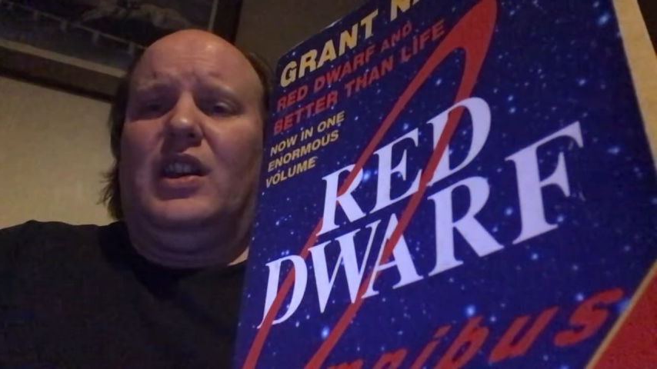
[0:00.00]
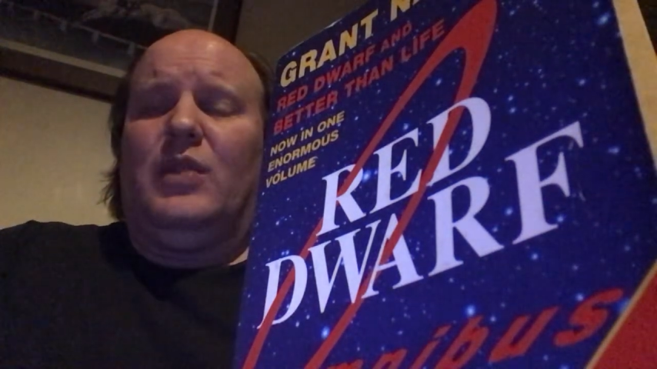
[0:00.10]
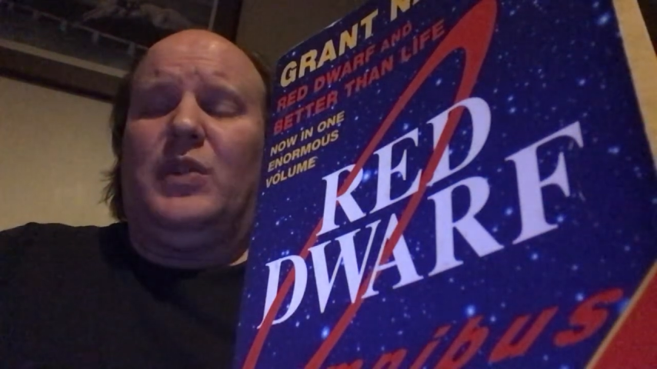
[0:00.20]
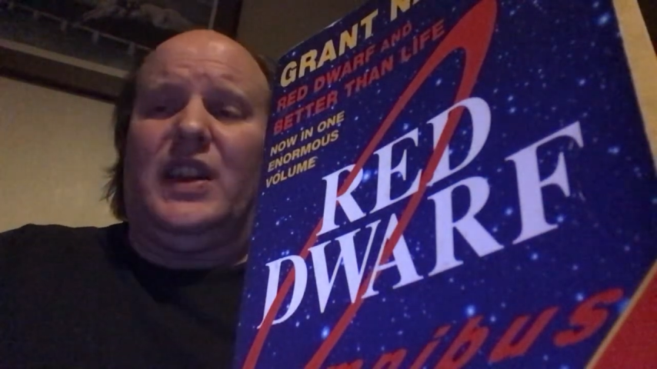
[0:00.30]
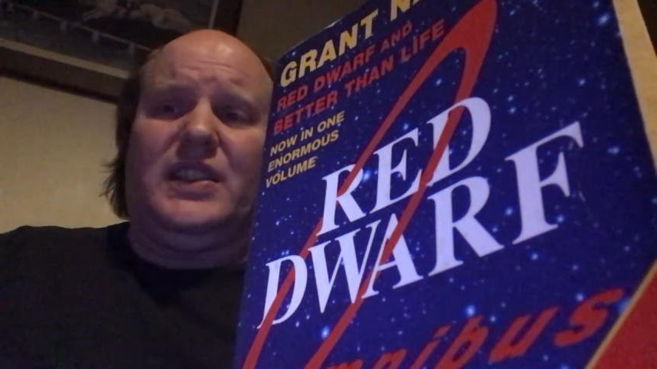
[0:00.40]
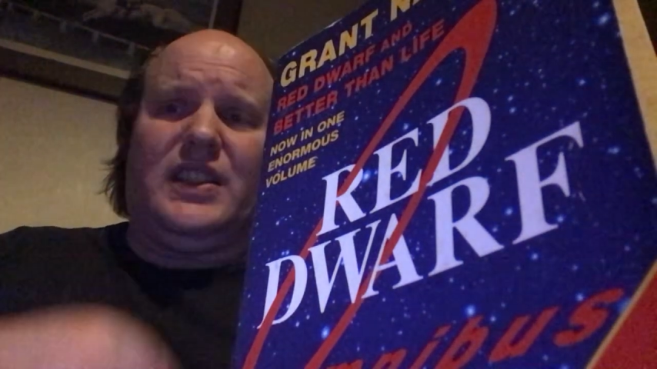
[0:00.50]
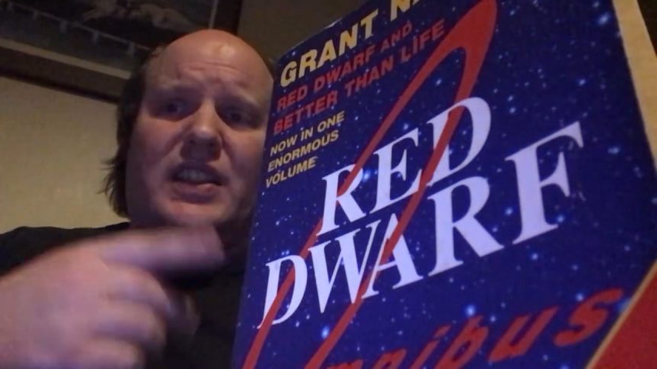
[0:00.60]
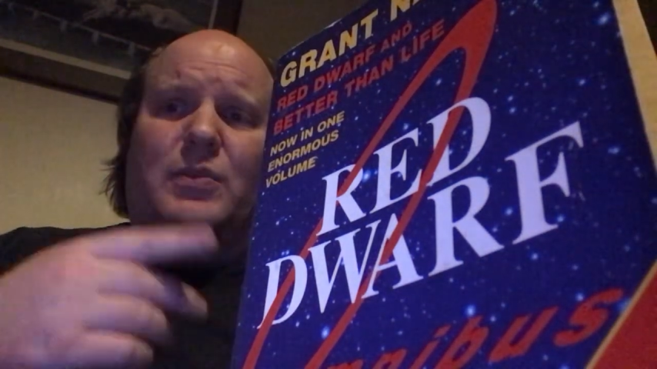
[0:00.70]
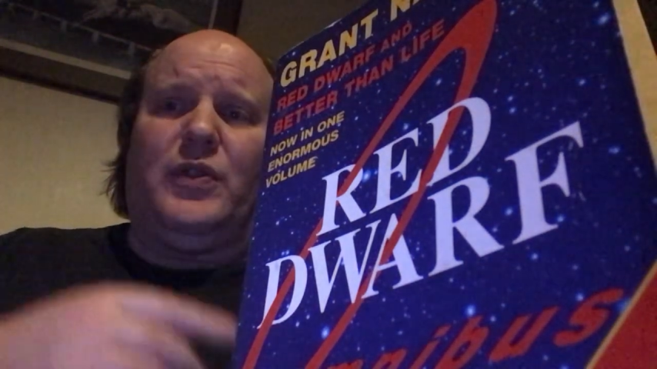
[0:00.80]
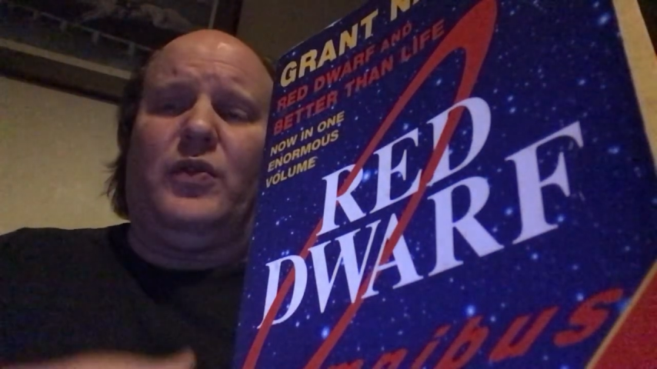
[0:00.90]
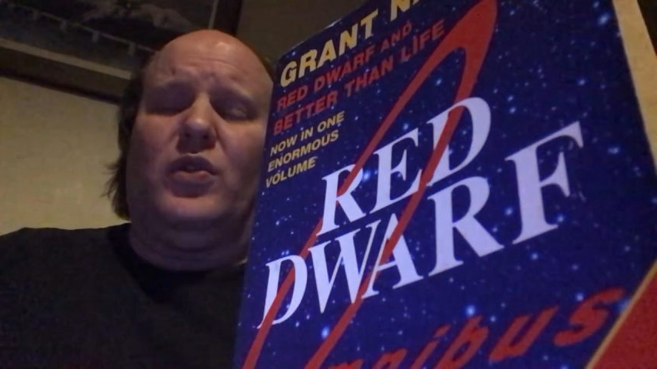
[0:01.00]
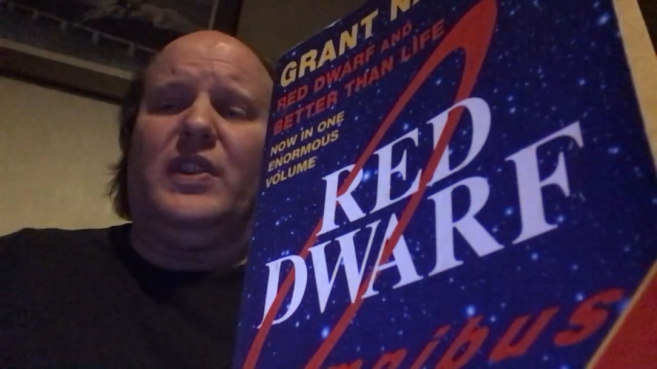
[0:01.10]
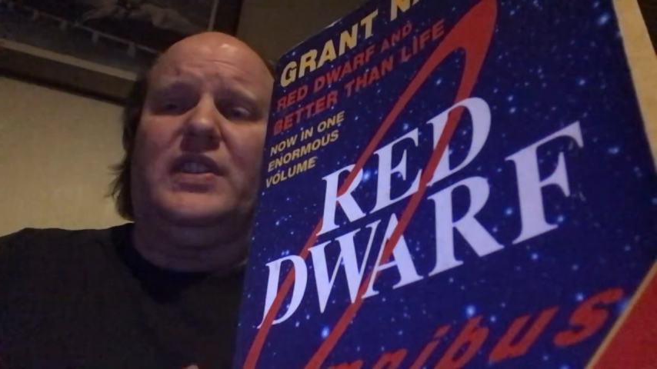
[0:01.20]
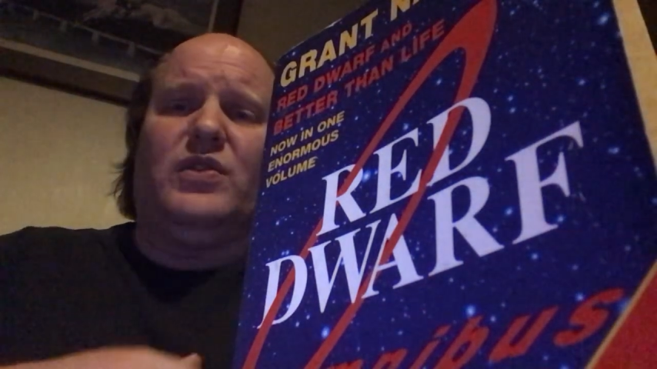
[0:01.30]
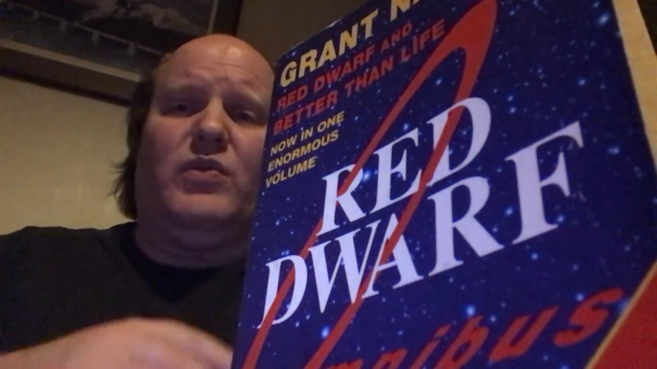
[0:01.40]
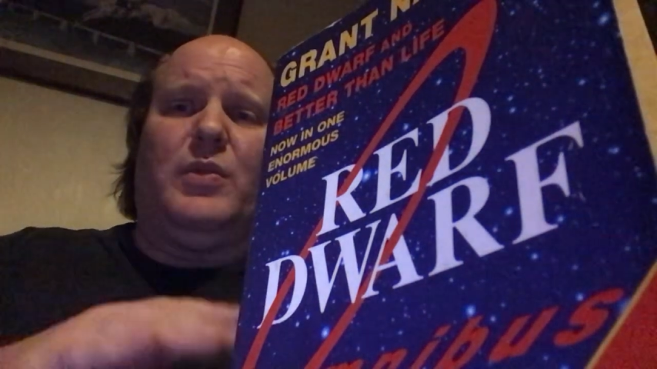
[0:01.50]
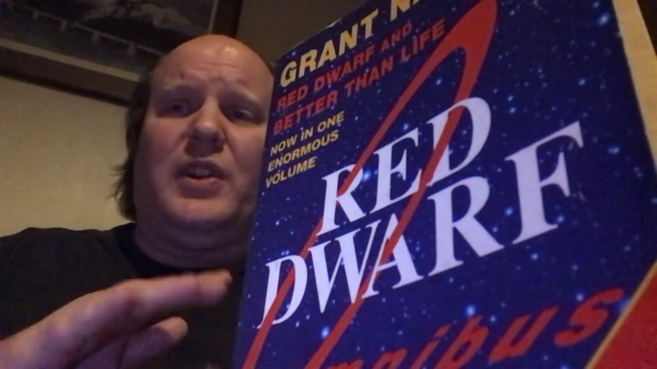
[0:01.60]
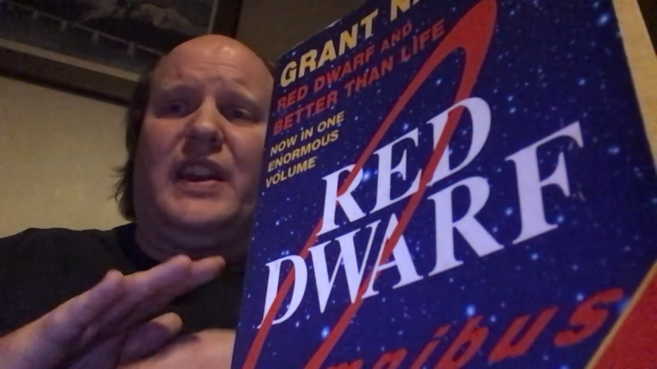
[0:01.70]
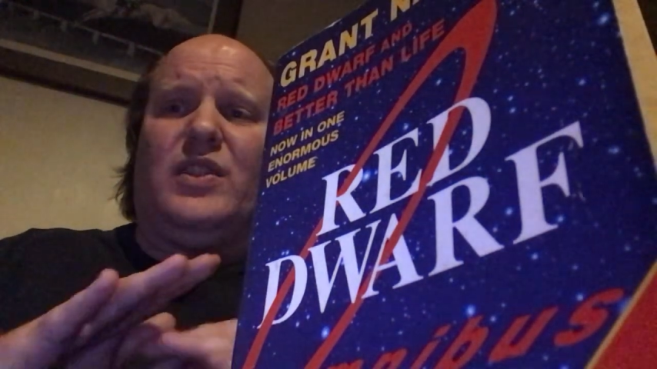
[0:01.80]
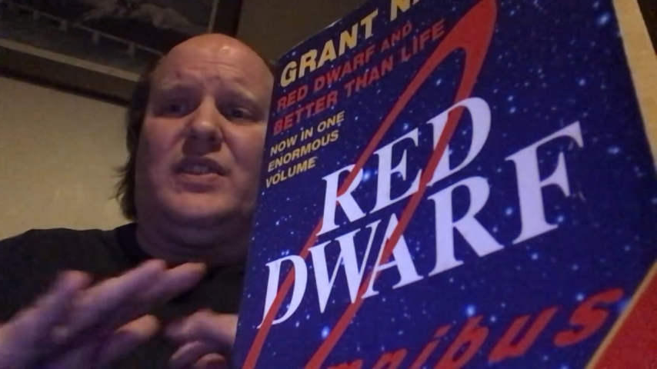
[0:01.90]
I mean, as I said before, Lister and Rimmer
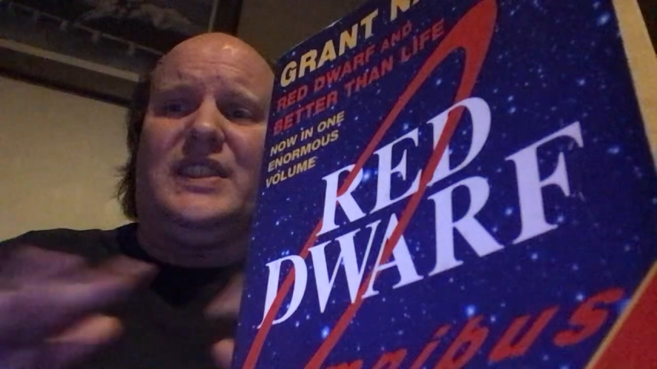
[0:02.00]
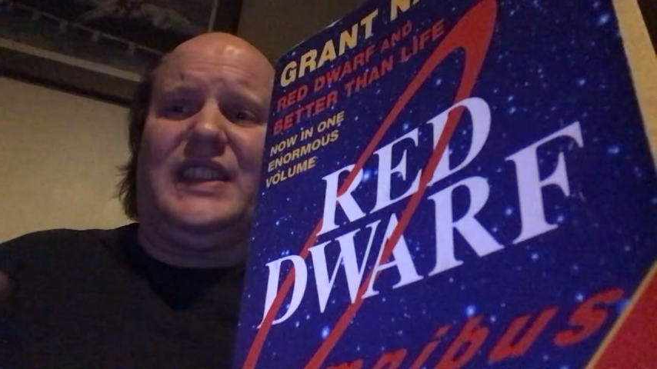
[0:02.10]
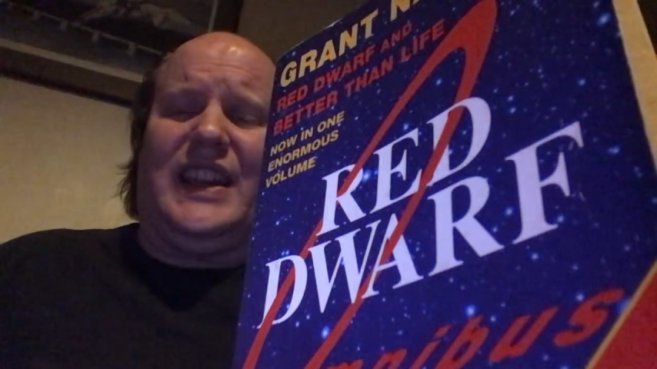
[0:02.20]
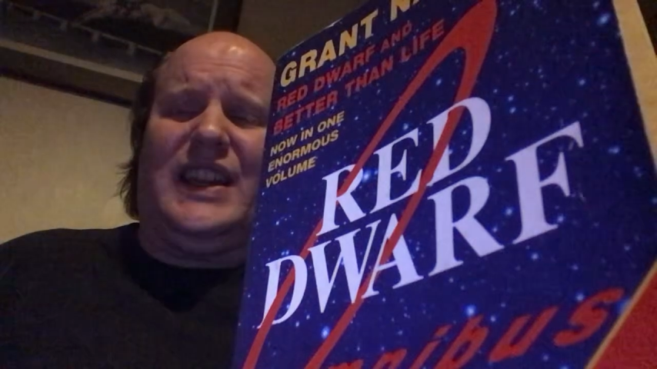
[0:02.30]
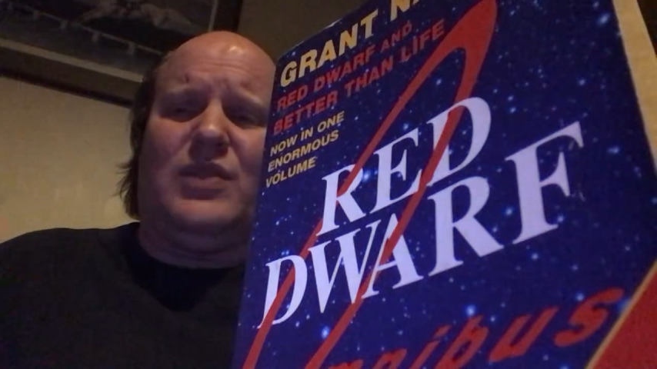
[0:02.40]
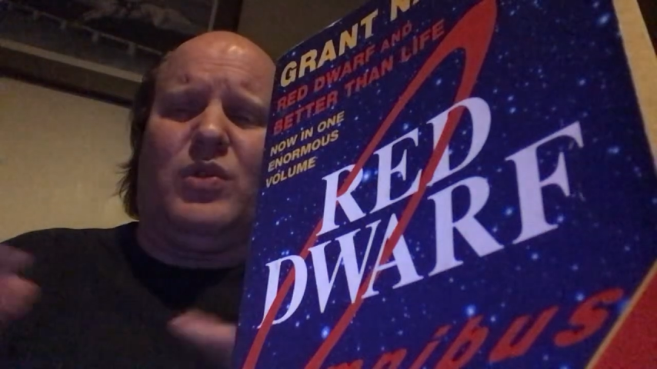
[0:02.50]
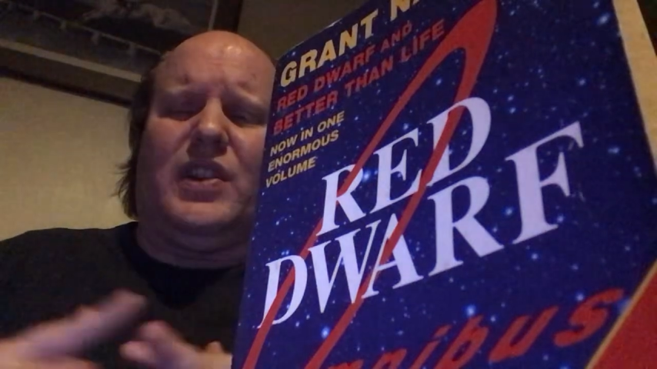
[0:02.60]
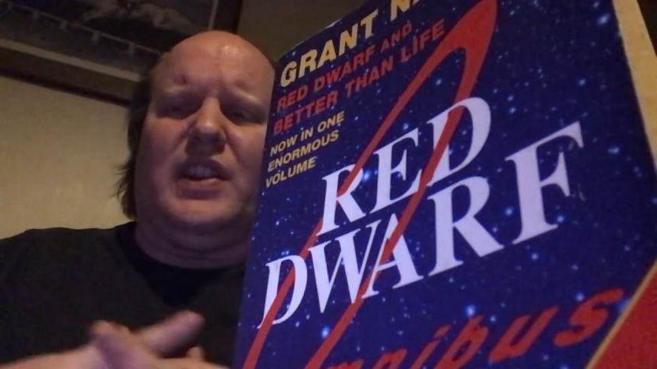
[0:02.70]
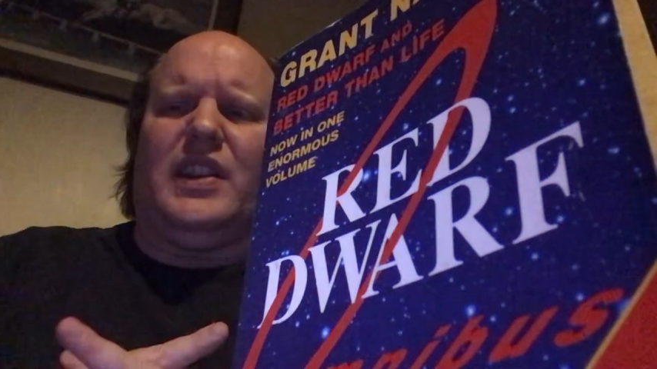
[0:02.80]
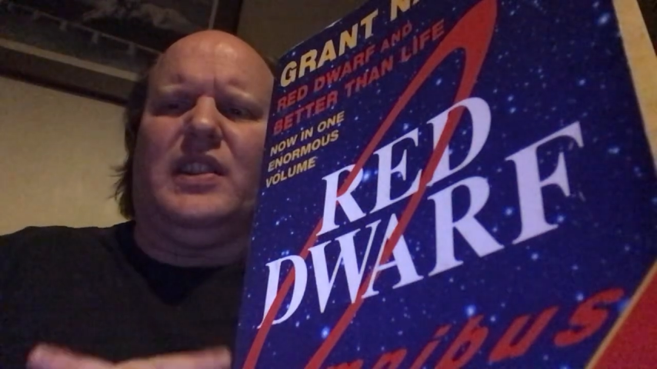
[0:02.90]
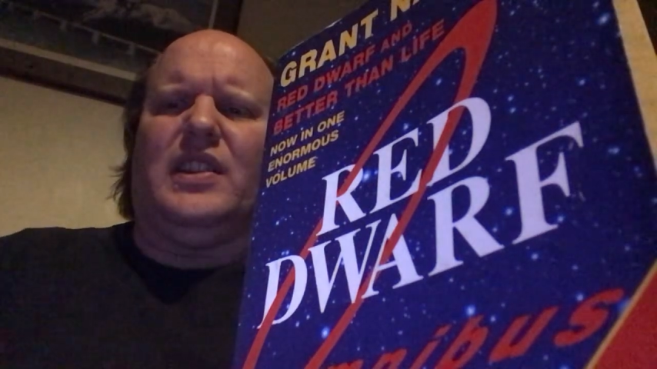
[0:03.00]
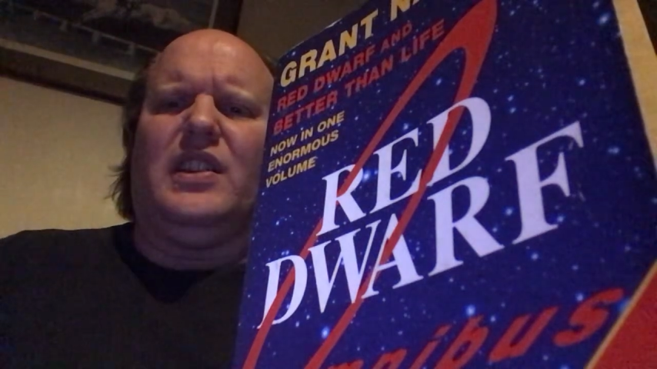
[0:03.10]
cannot stand one another.